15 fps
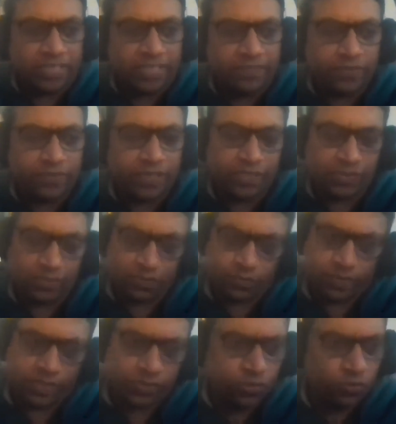rephrase the
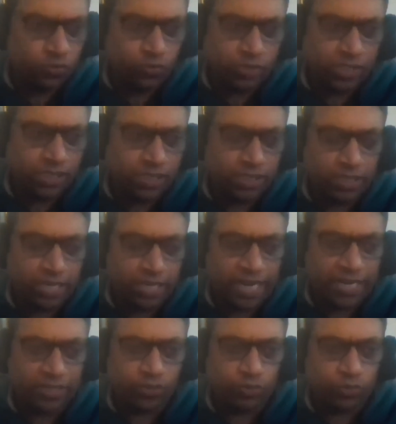question and
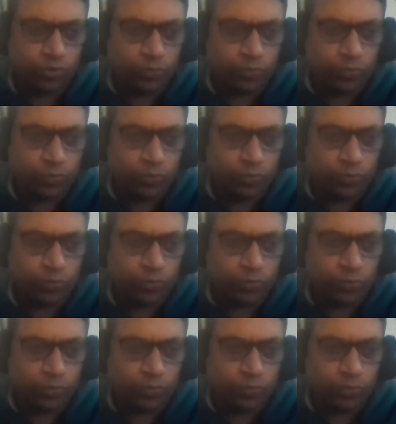add to the